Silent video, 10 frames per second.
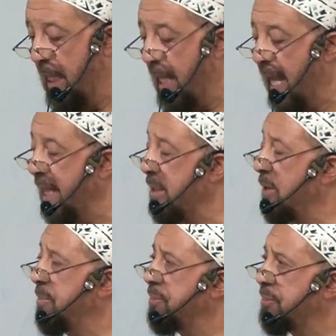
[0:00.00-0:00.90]
And
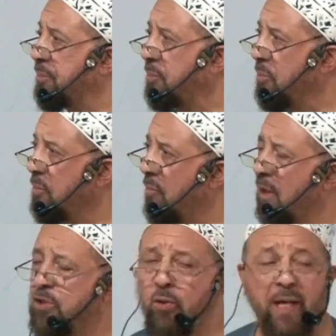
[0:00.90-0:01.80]

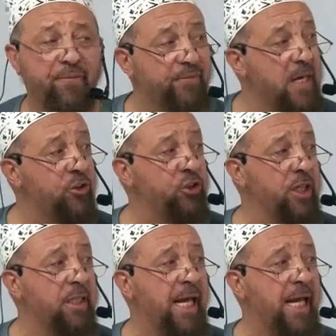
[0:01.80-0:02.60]
so they function